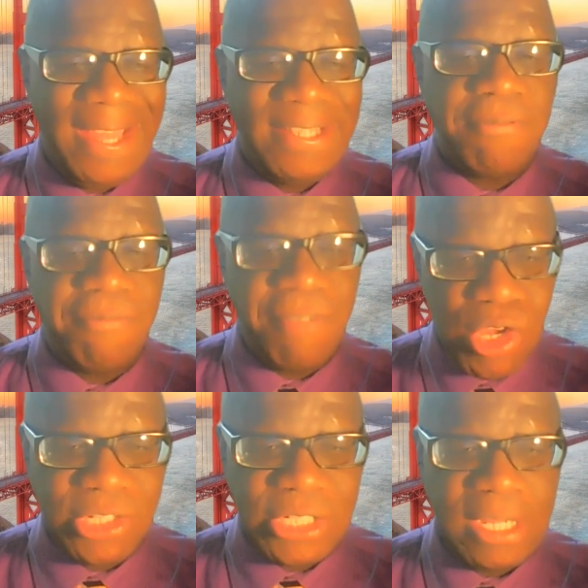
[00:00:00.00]
A
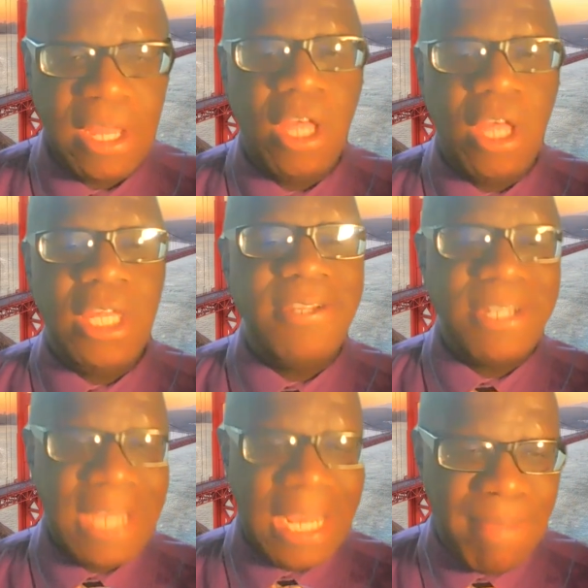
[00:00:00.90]
deficiency. He
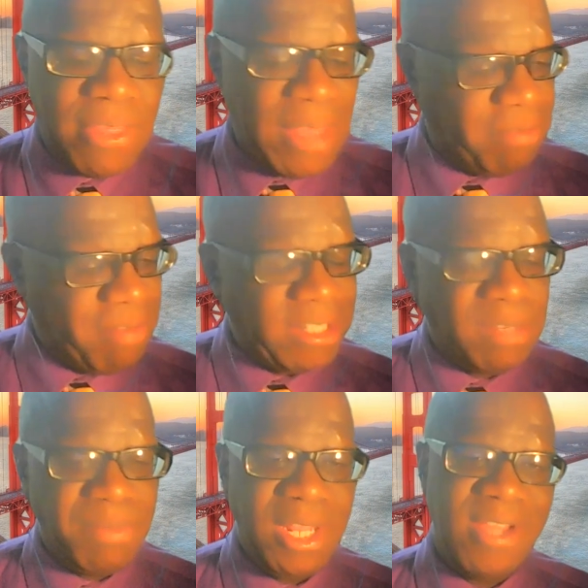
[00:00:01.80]
did admit that
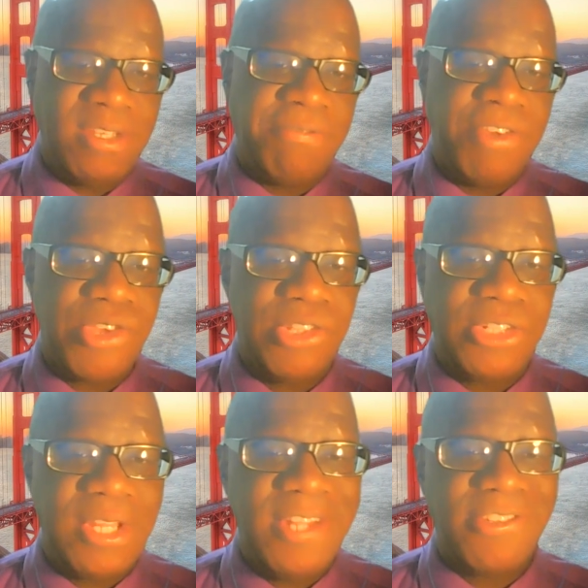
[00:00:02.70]
vitamin A
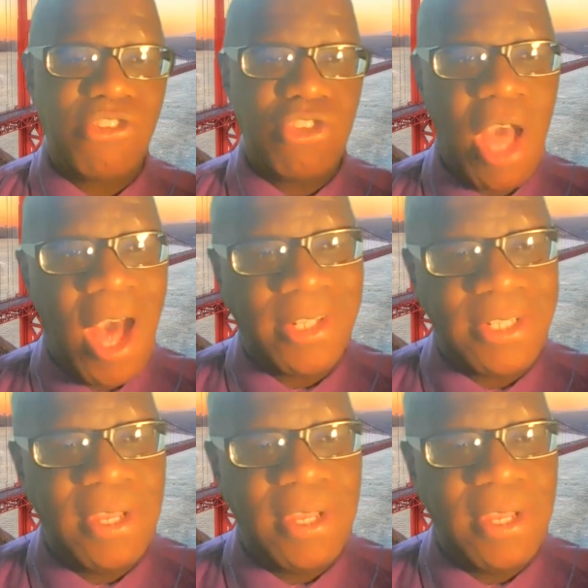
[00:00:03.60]
deficiency is not